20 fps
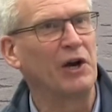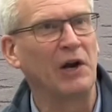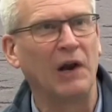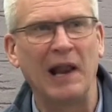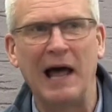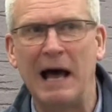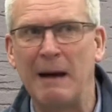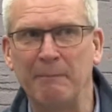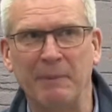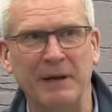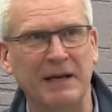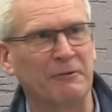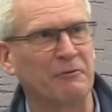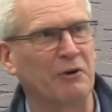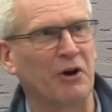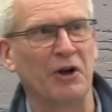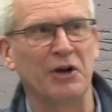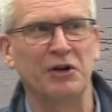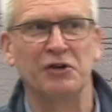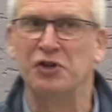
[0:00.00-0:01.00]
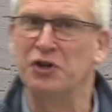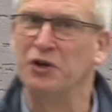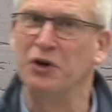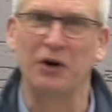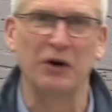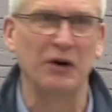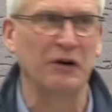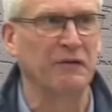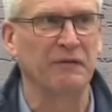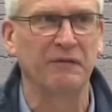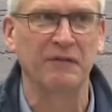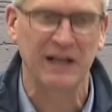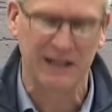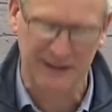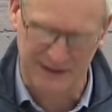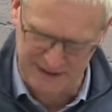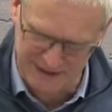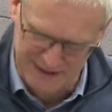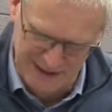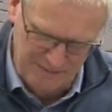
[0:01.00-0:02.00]
lapping round your feet,
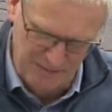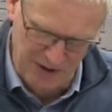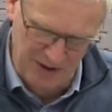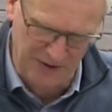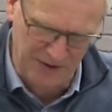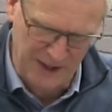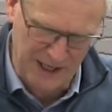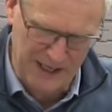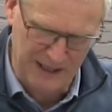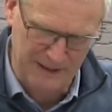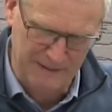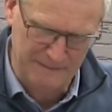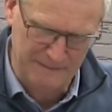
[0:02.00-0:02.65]
Timothy.